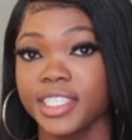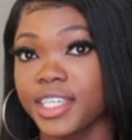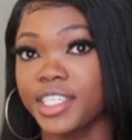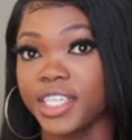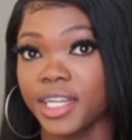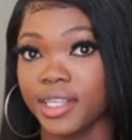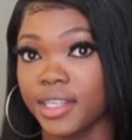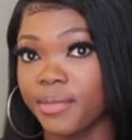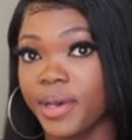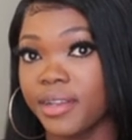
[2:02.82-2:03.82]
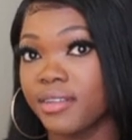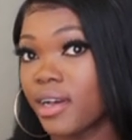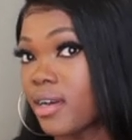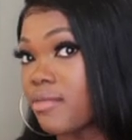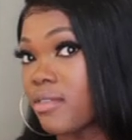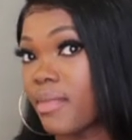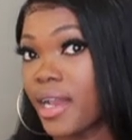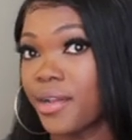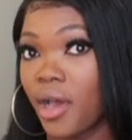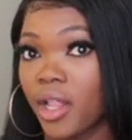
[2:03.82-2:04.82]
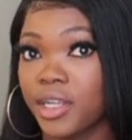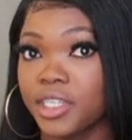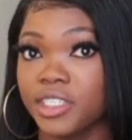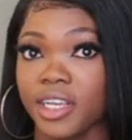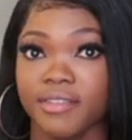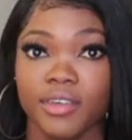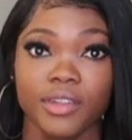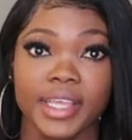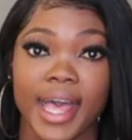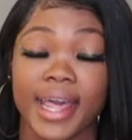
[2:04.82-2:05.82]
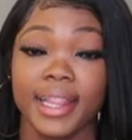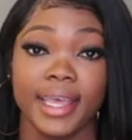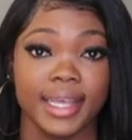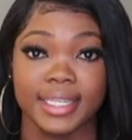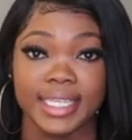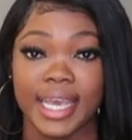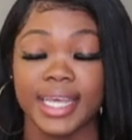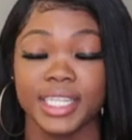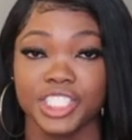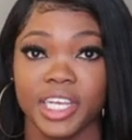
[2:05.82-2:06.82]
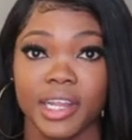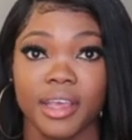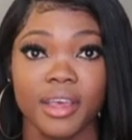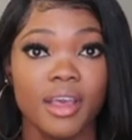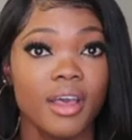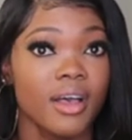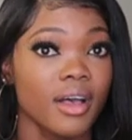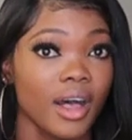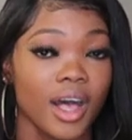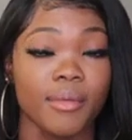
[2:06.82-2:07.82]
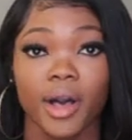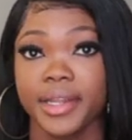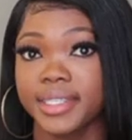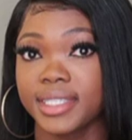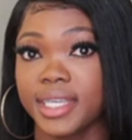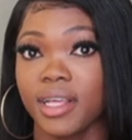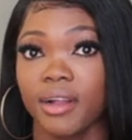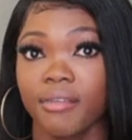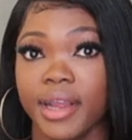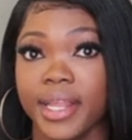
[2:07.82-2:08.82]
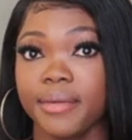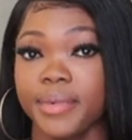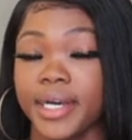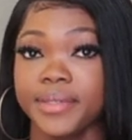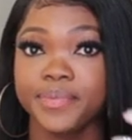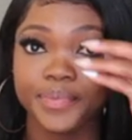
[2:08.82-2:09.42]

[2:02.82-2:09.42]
does shed a little bit from my knowledge. I've only had it like a day and it's shedding honestly already, but